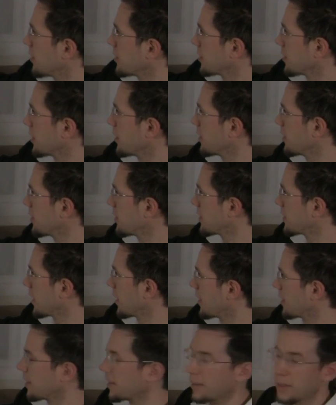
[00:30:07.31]
alto,
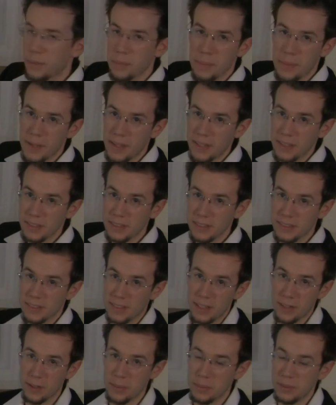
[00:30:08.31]
tenor,
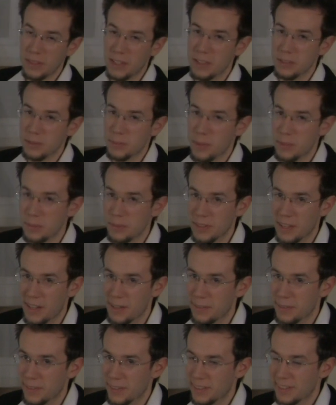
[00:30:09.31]
bass. I hope you guys remembered
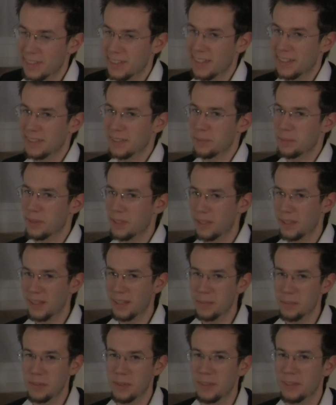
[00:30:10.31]
that one. That's a
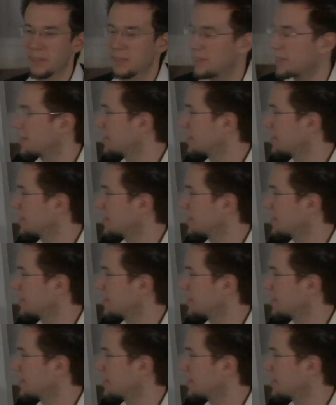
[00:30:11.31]
pretty important